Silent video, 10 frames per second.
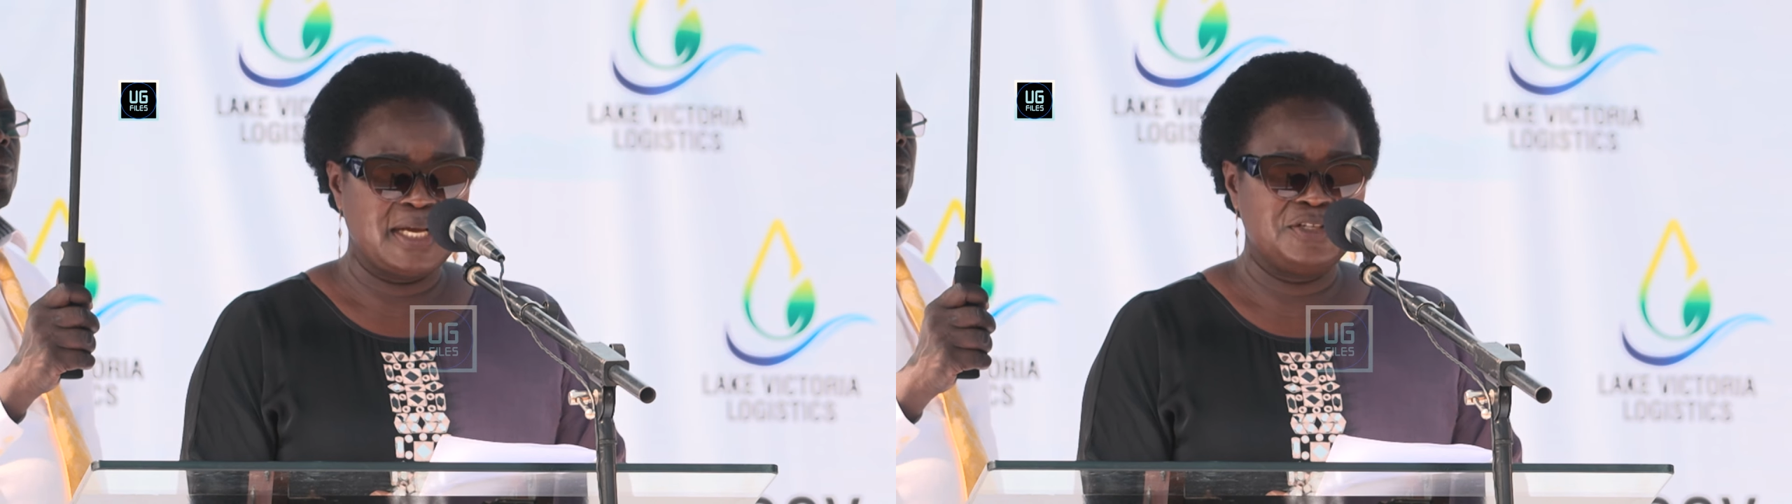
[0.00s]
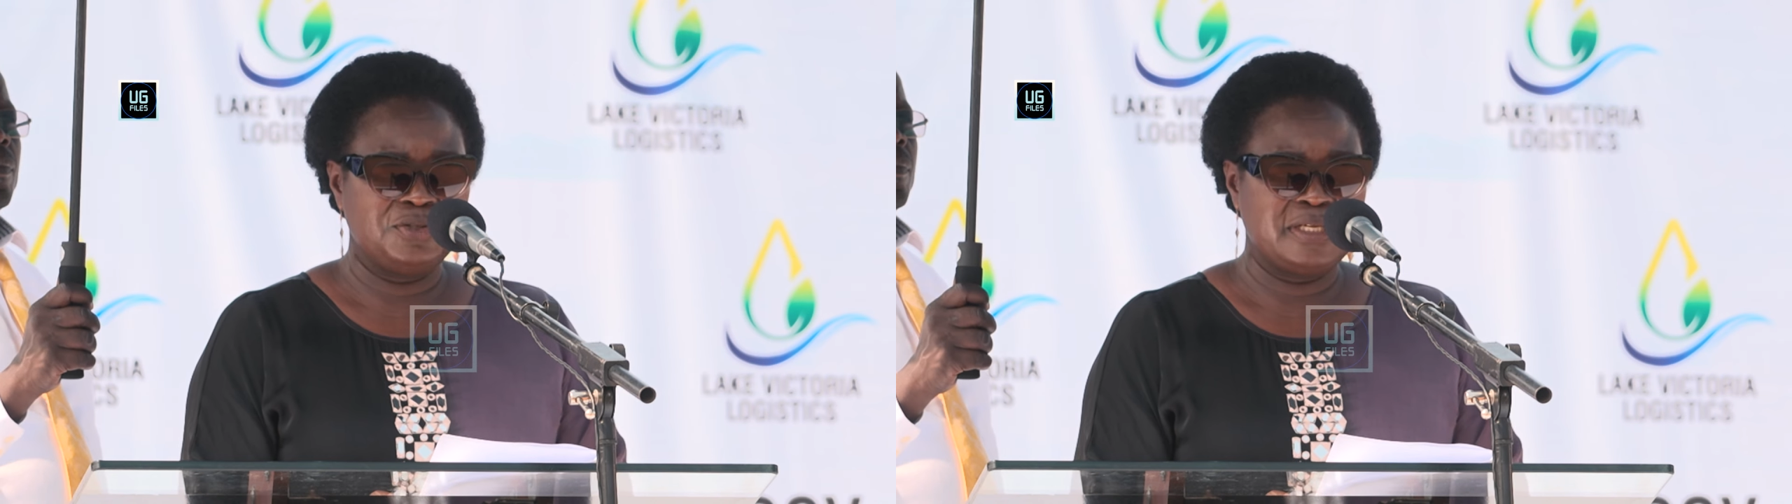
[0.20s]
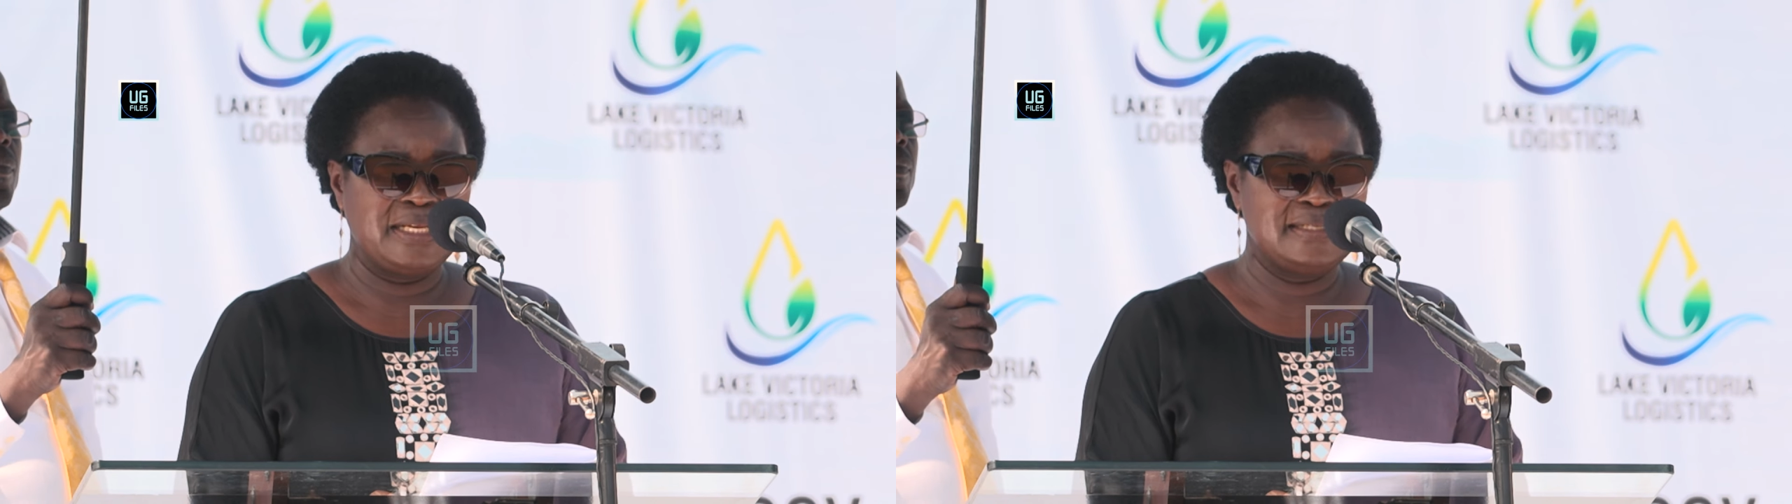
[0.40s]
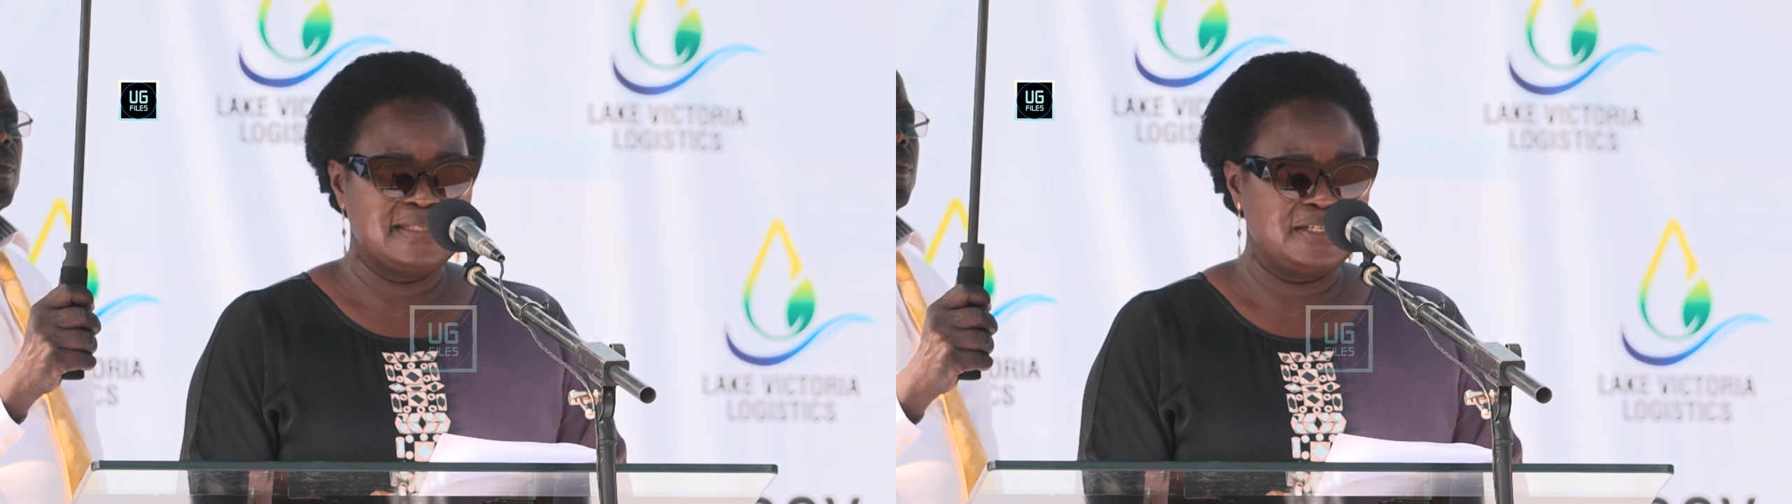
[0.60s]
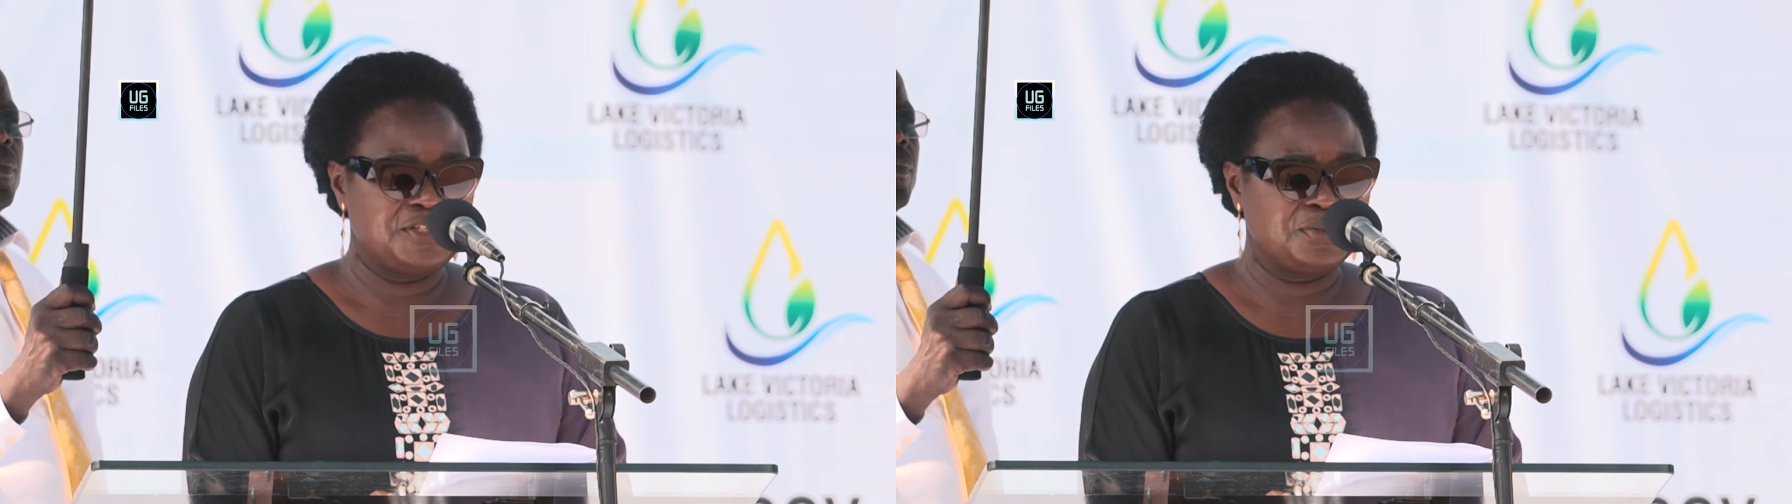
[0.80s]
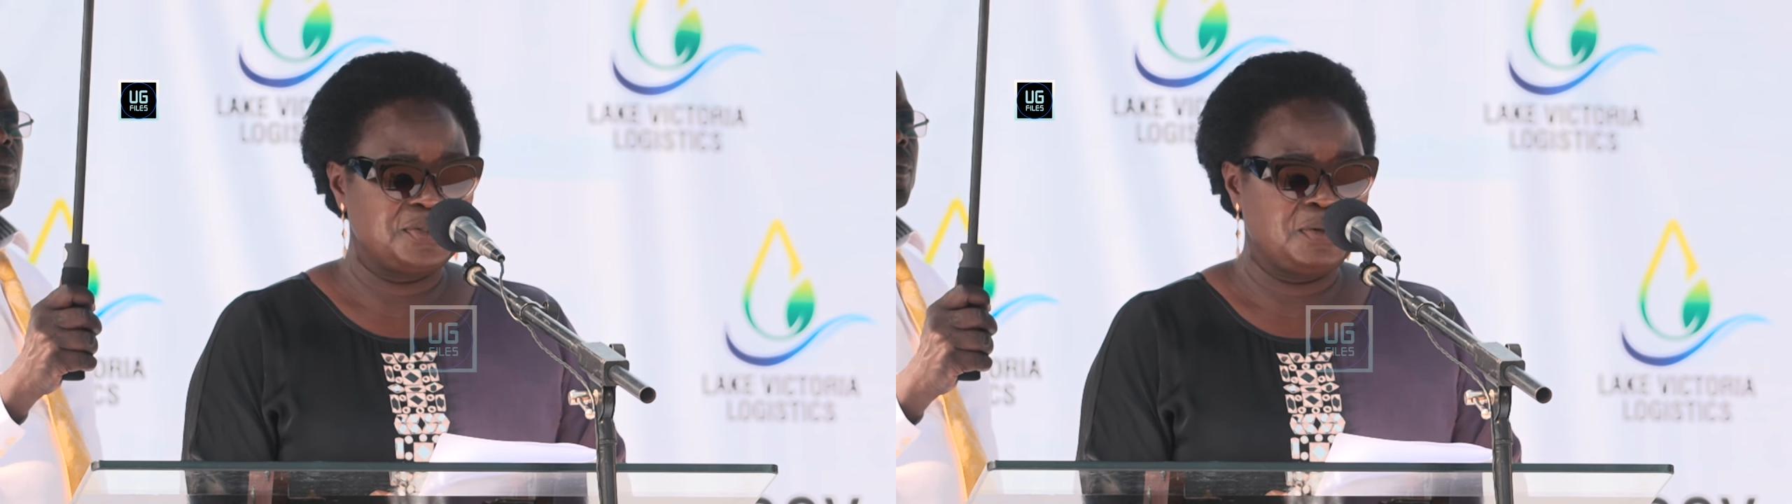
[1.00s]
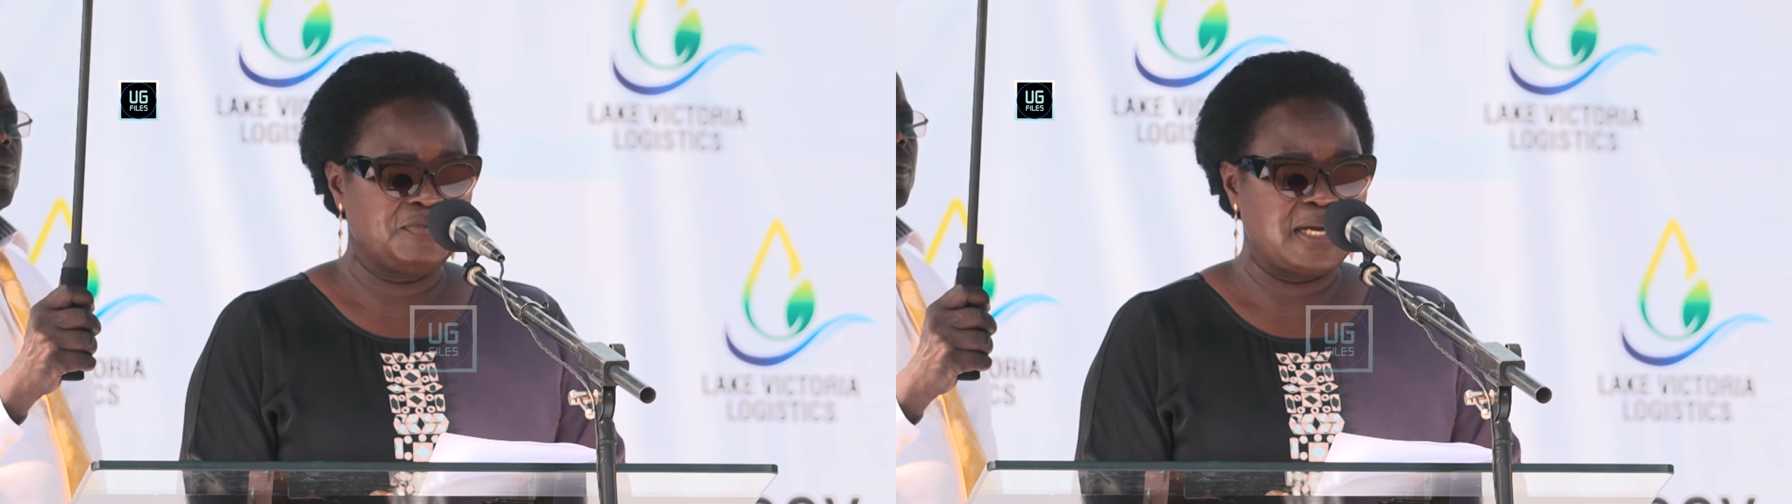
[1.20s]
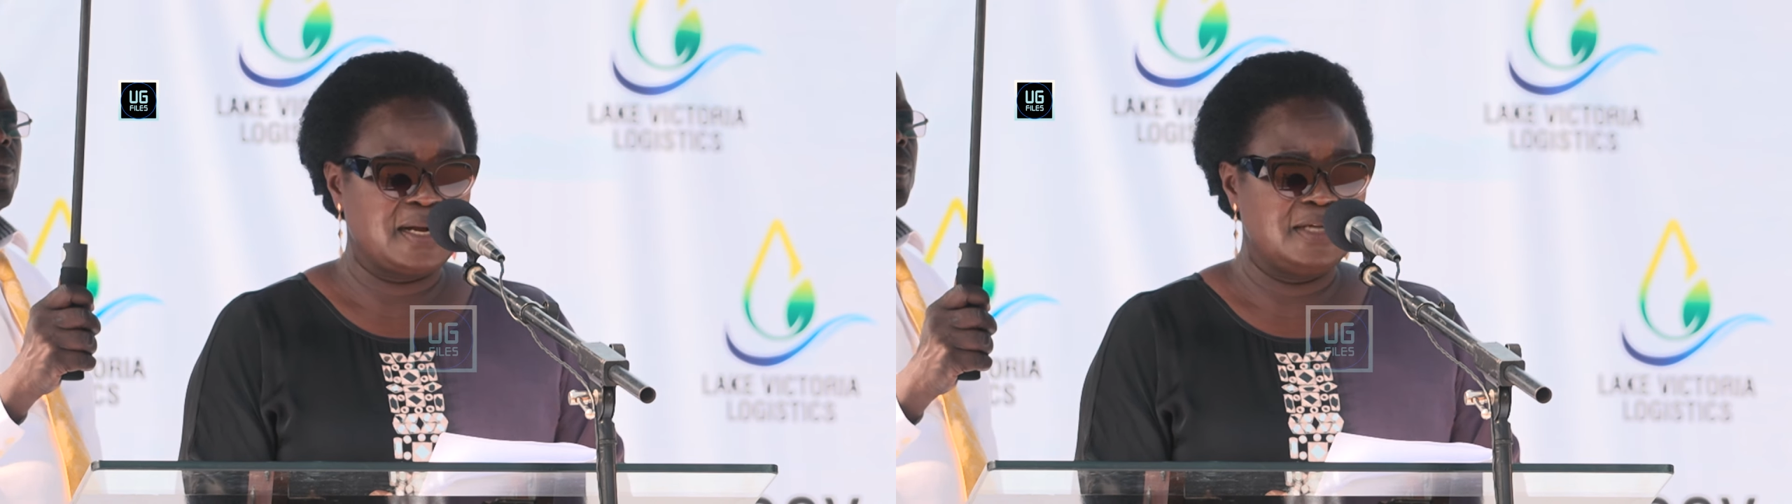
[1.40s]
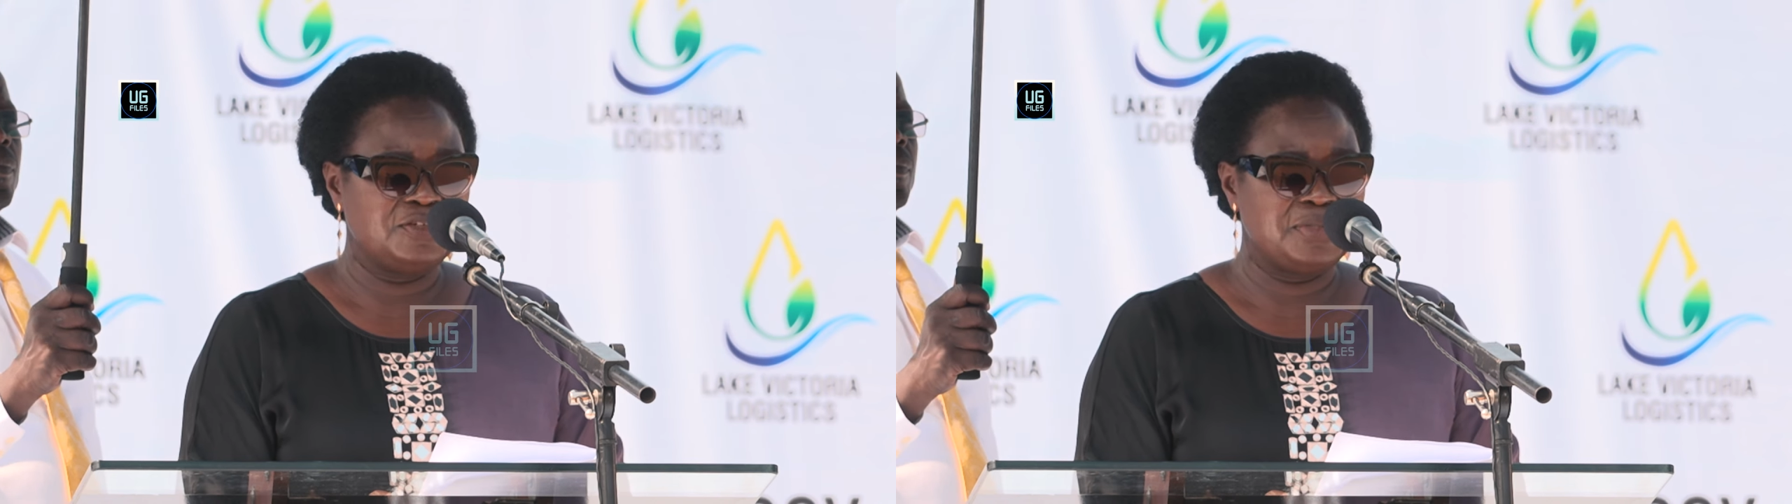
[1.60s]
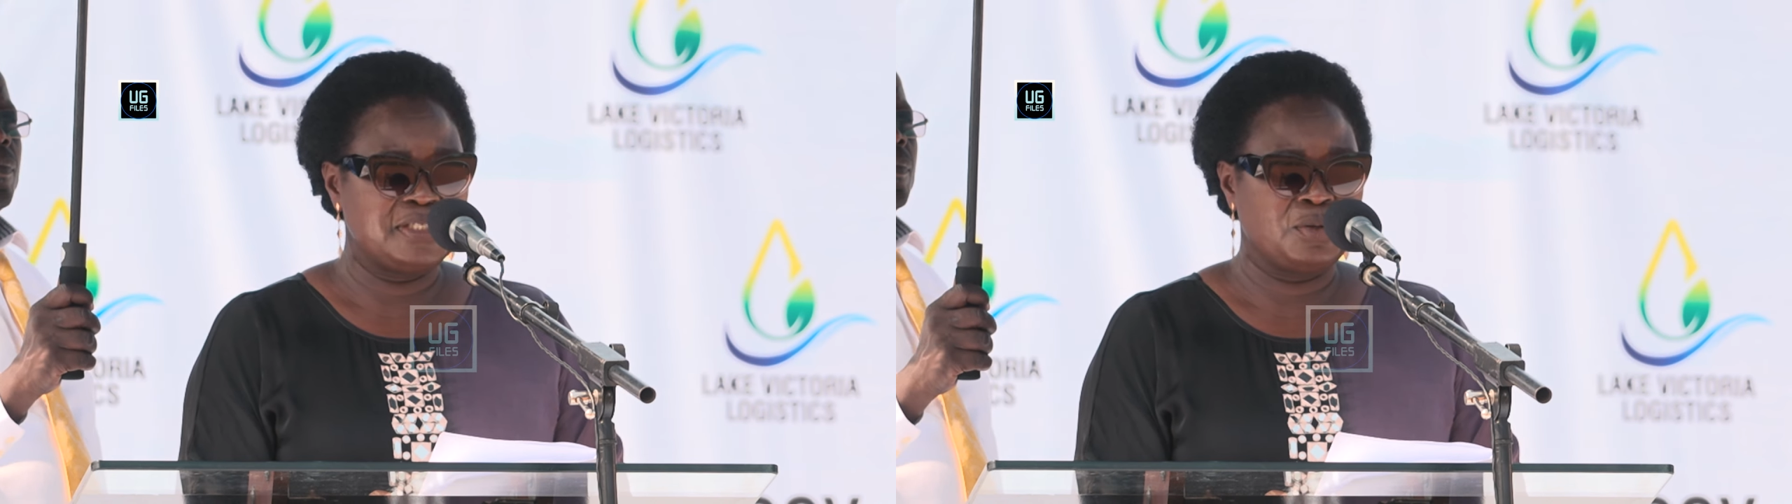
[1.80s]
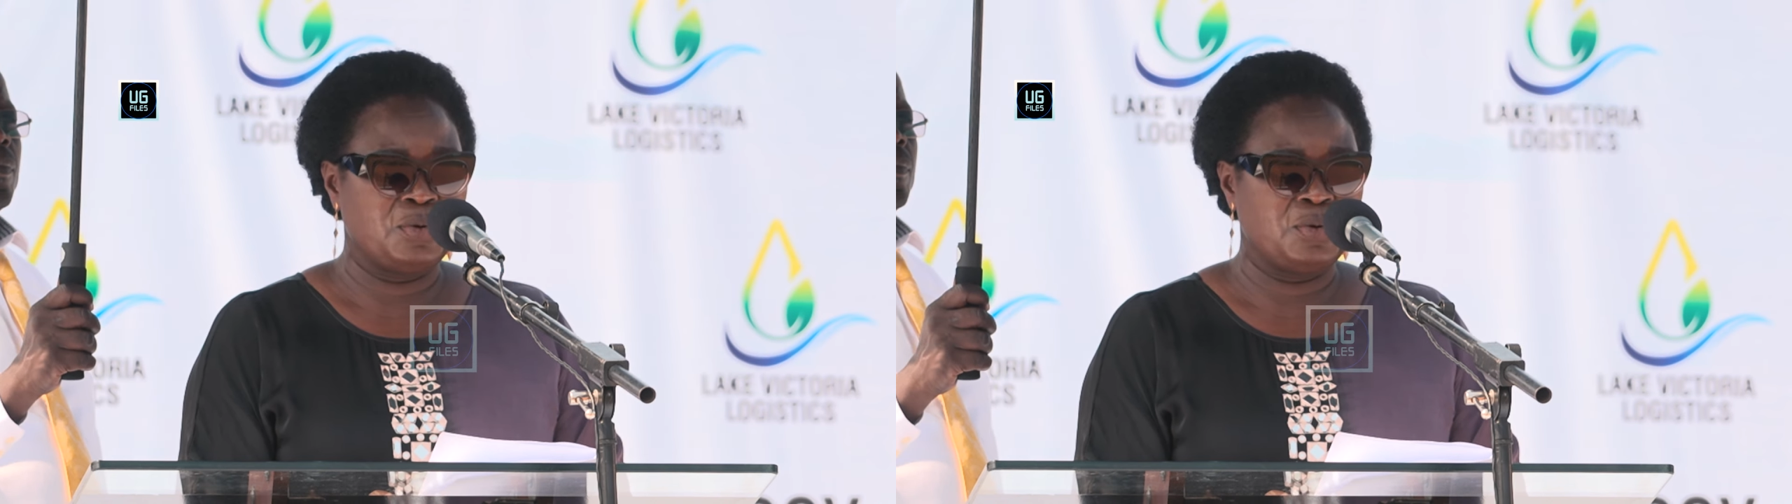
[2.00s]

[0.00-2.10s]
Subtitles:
and utilization of the country's